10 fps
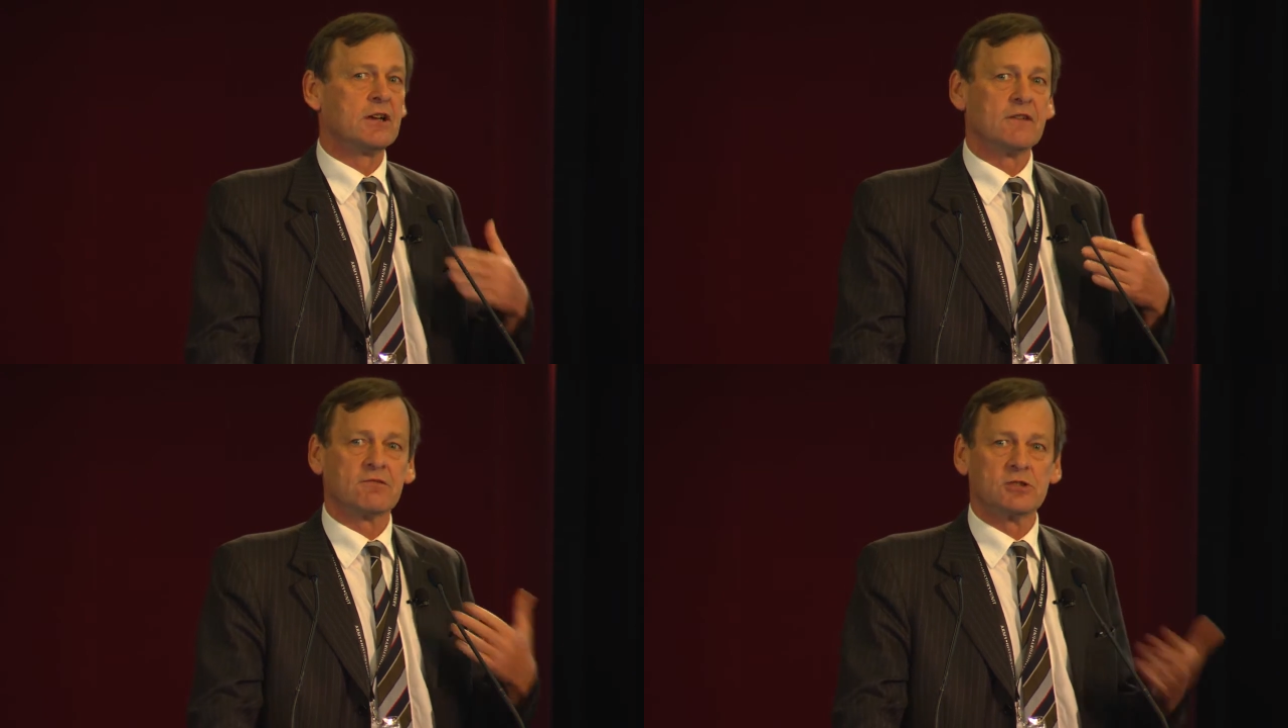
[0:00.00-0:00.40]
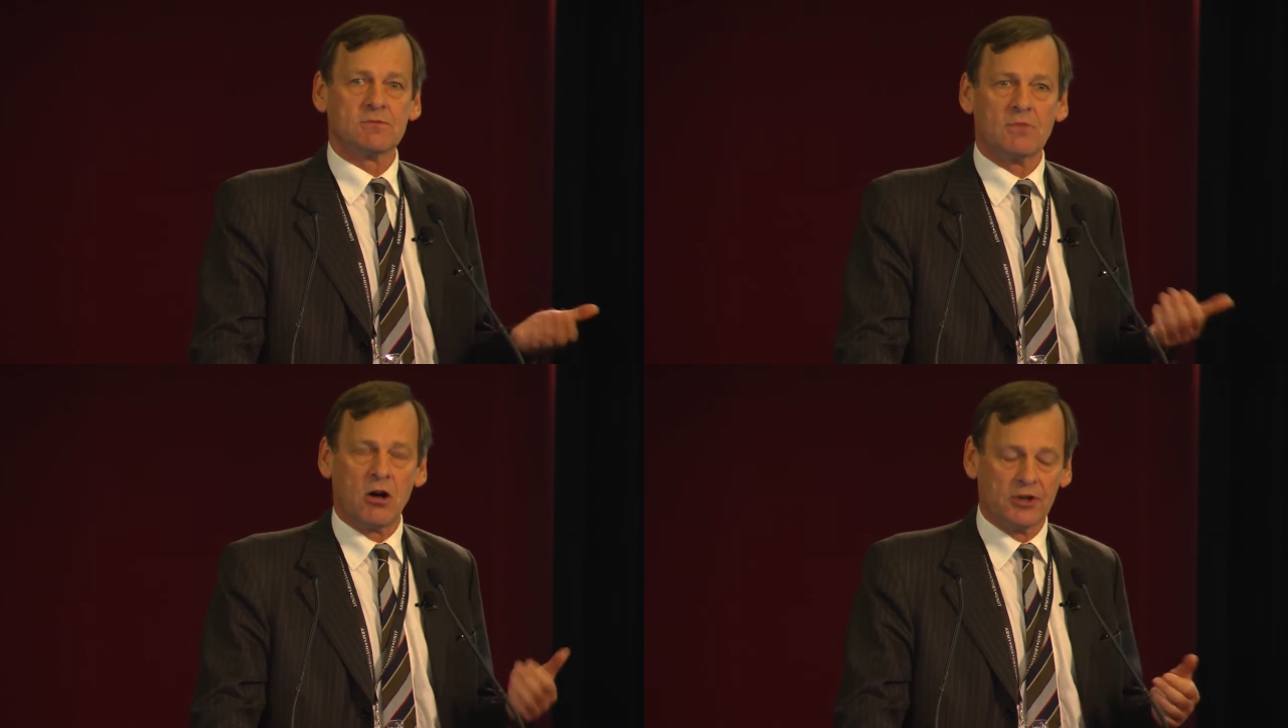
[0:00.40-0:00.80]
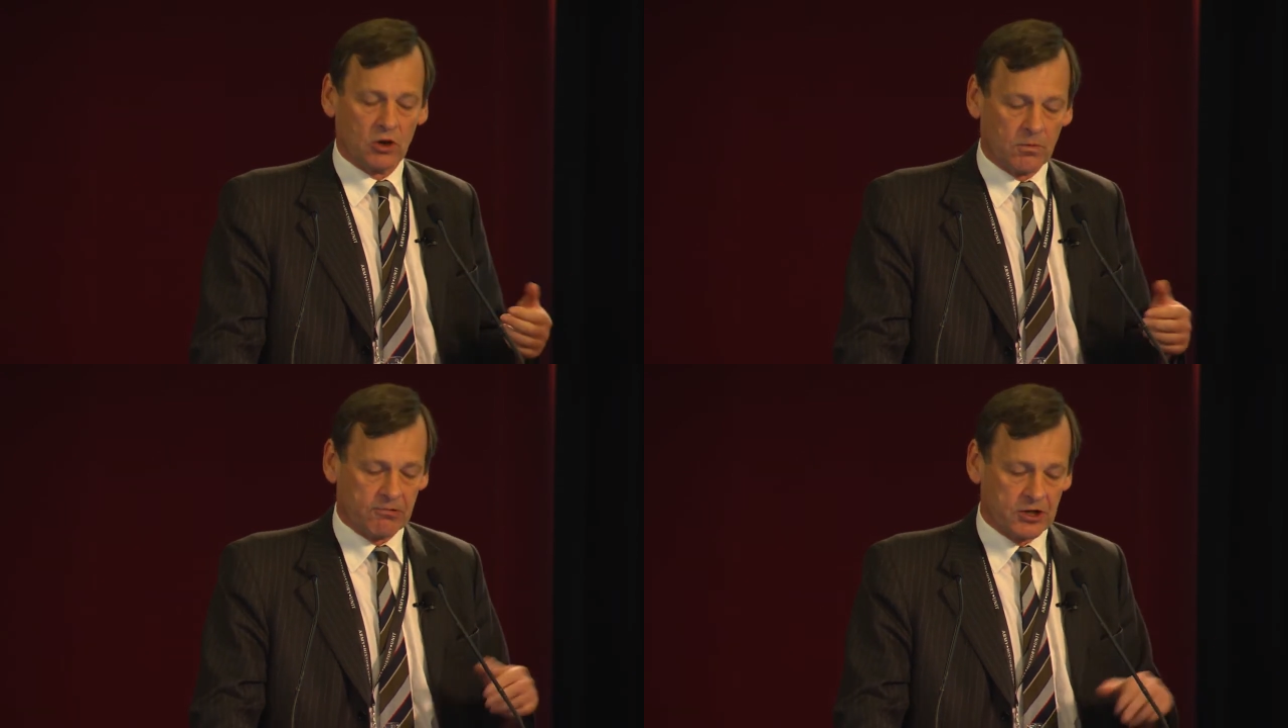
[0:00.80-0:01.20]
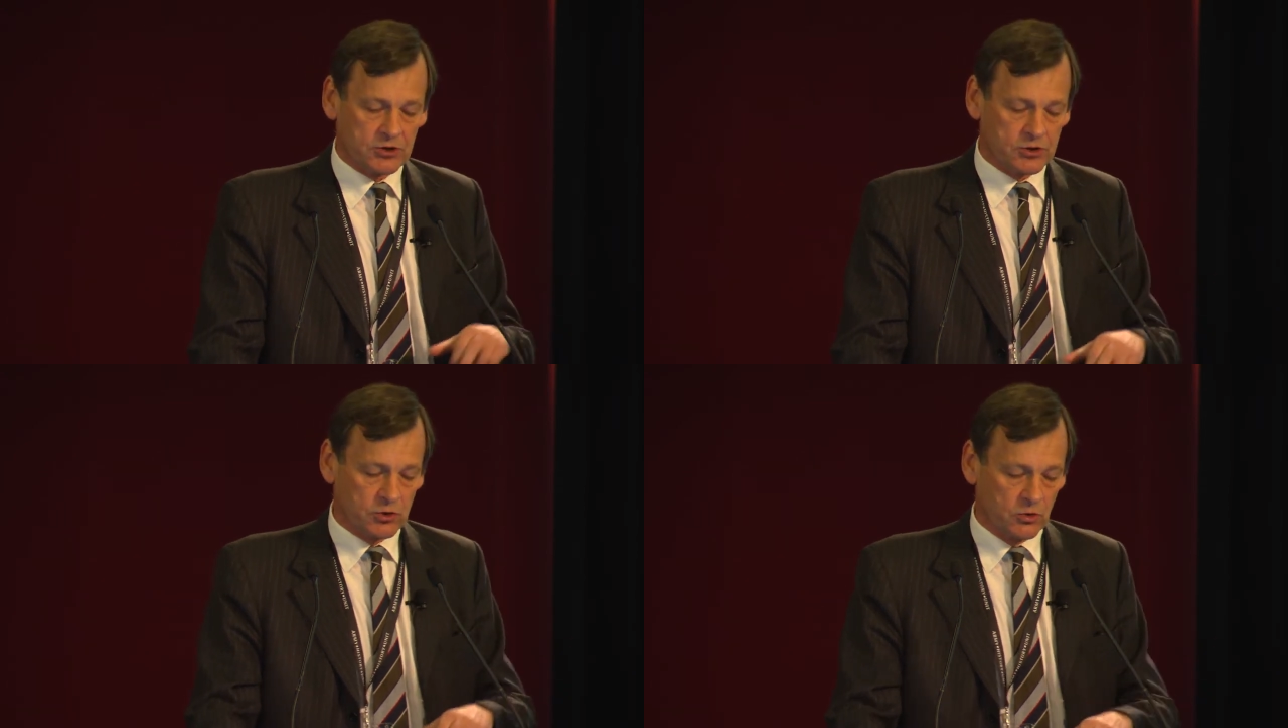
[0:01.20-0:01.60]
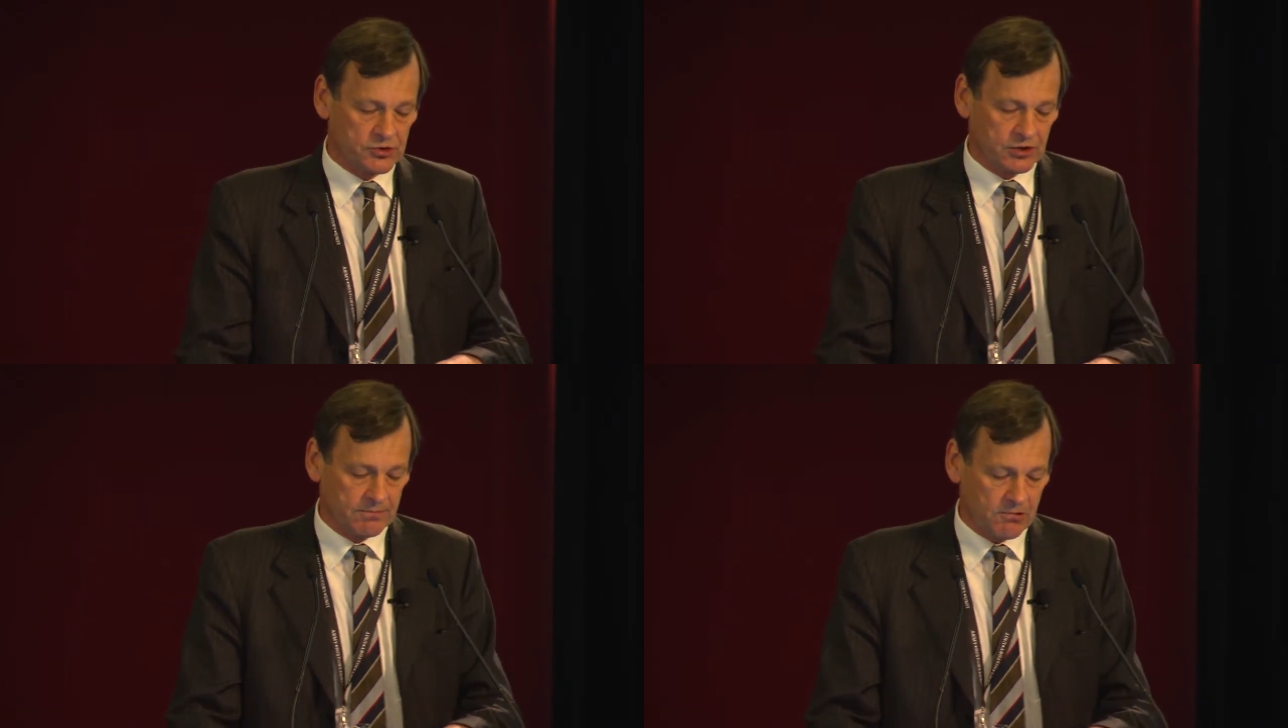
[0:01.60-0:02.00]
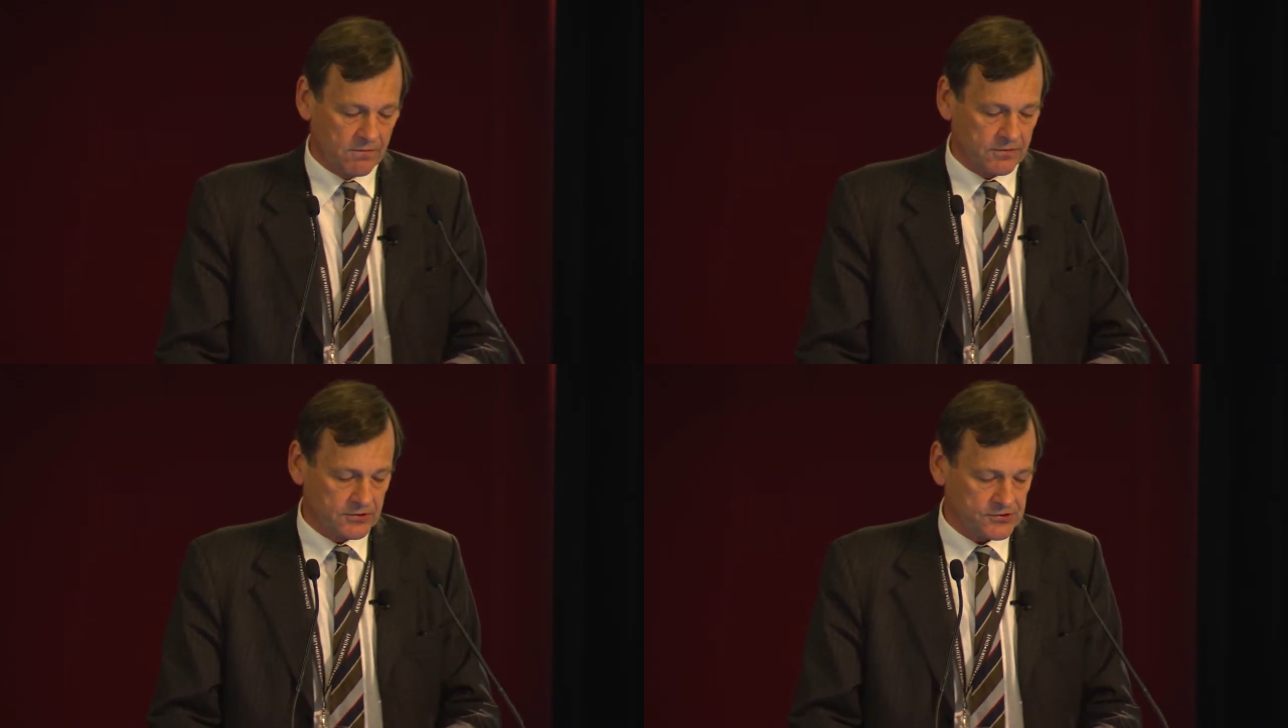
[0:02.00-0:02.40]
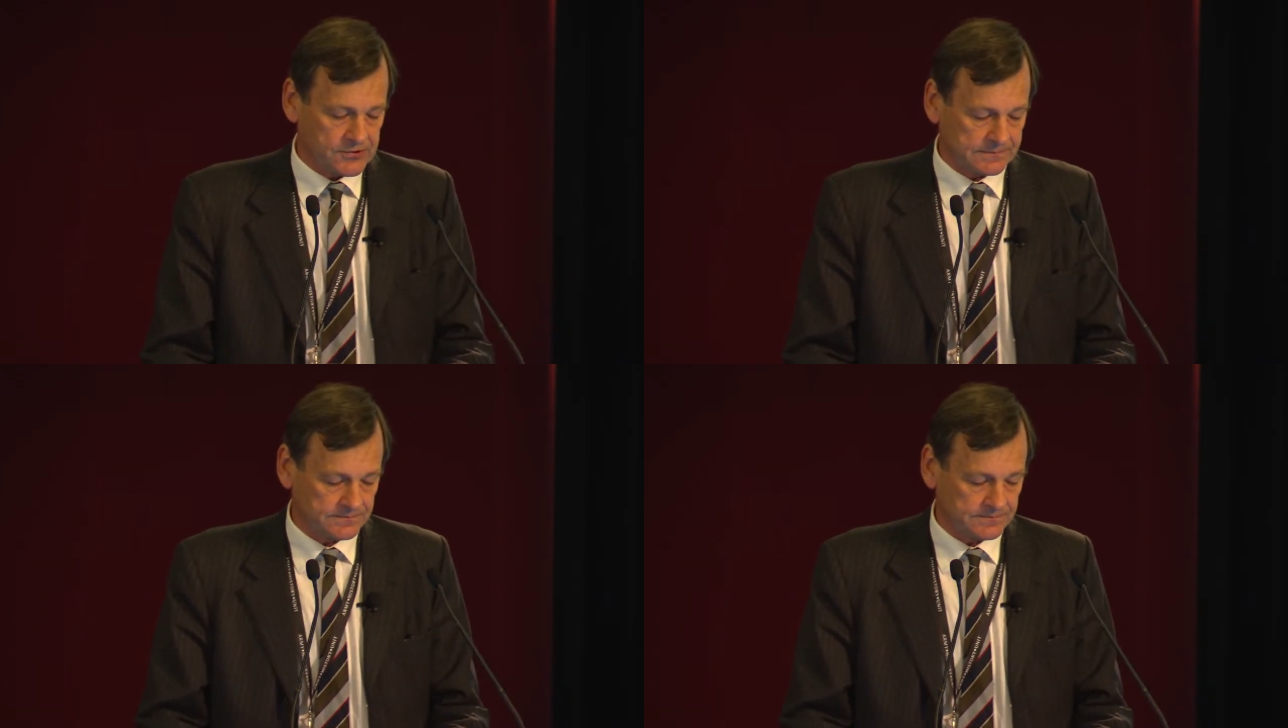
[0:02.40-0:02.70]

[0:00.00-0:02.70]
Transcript: from demanding operational tours in the province.